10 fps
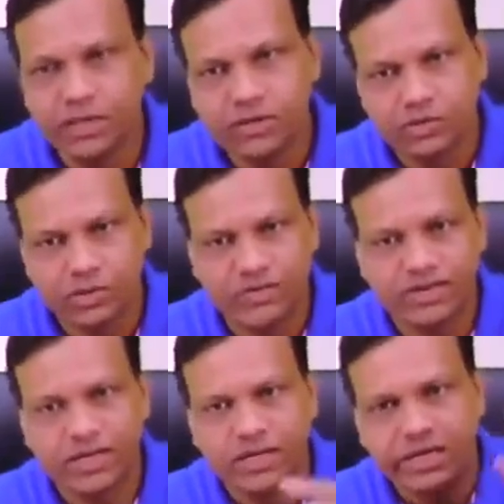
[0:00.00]
So they
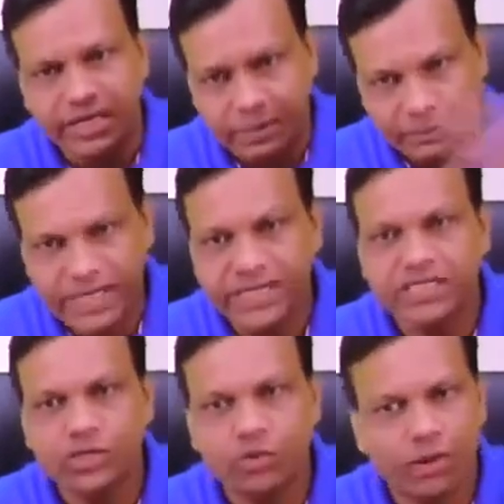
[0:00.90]
will deplete
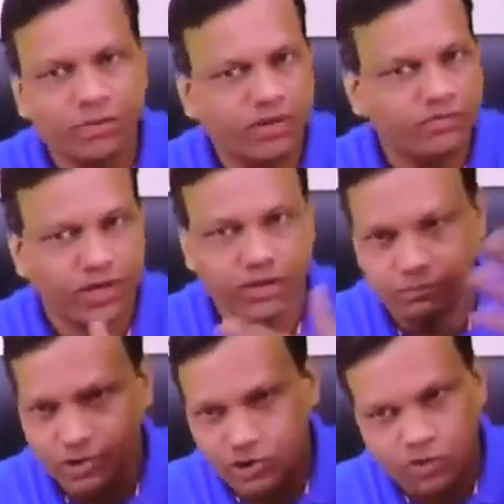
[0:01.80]
the dopamine
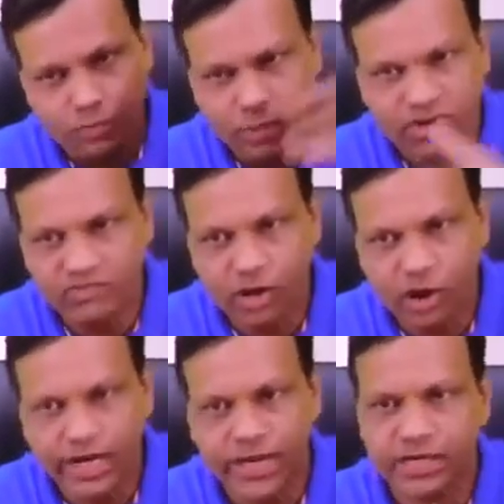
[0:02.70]
because dopamine will
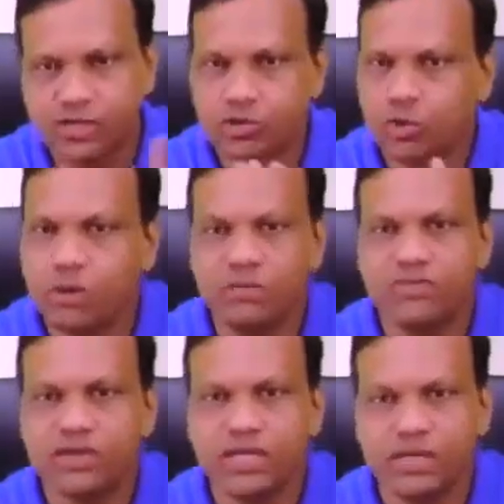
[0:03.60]
not enter, so dopamine
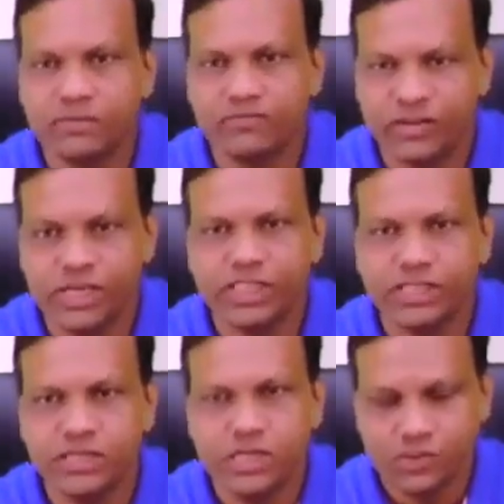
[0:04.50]
will finish.
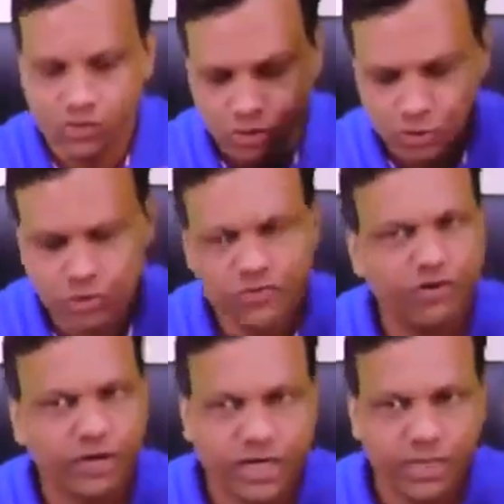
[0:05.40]
So used
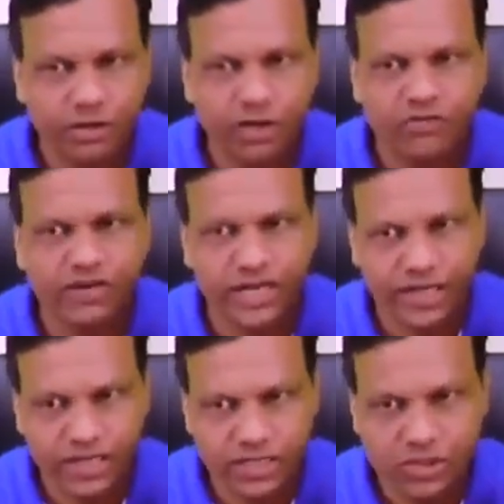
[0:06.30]
for treatment of
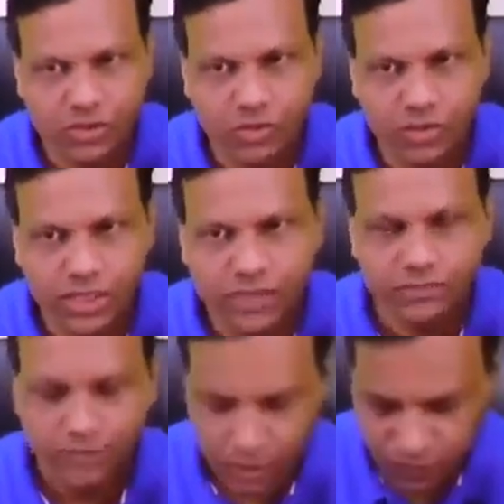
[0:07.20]
Huntington's chorea.
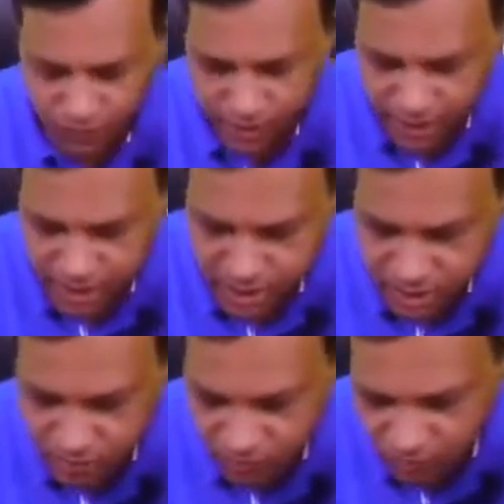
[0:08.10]
Whereas
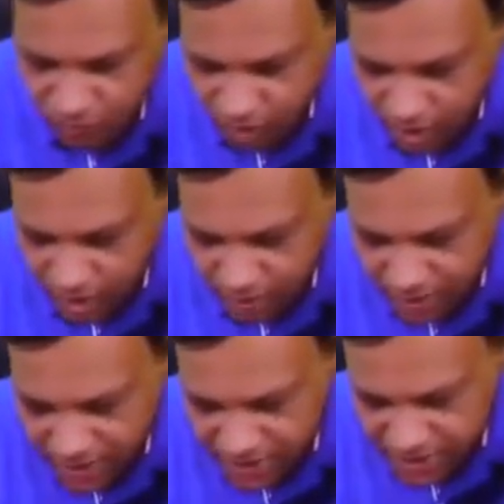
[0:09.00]

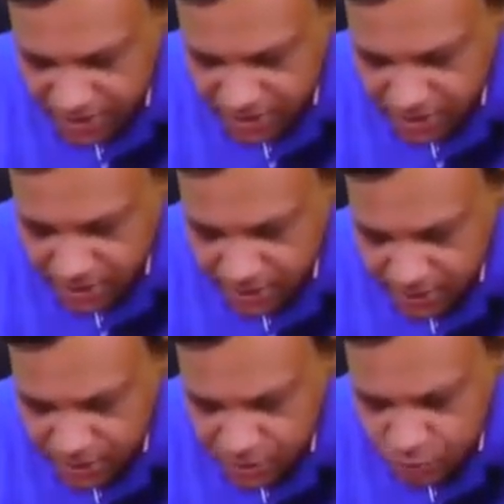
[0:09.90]
valbenazine, it
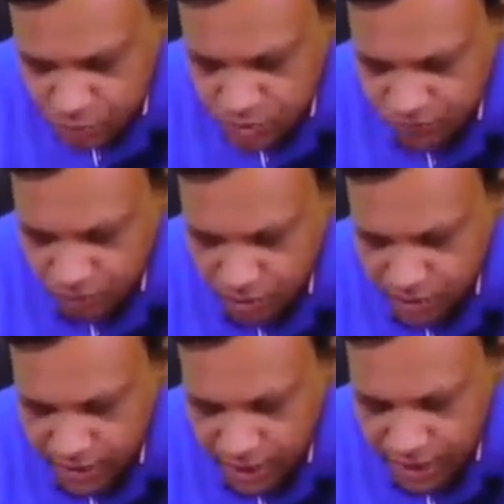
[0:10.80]
is used for
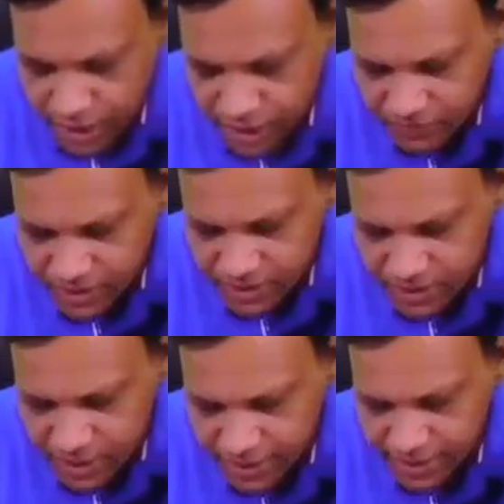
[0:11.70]
tardive
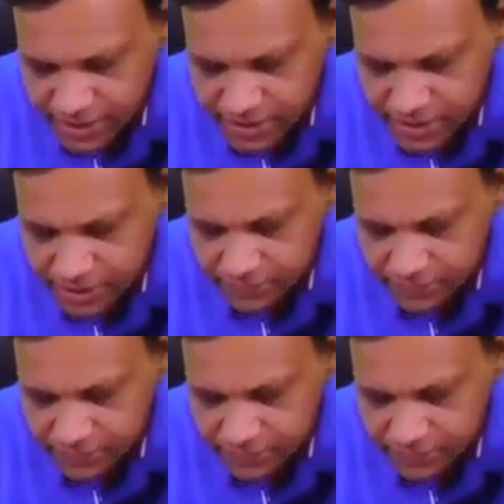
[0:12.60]
dyskinesia.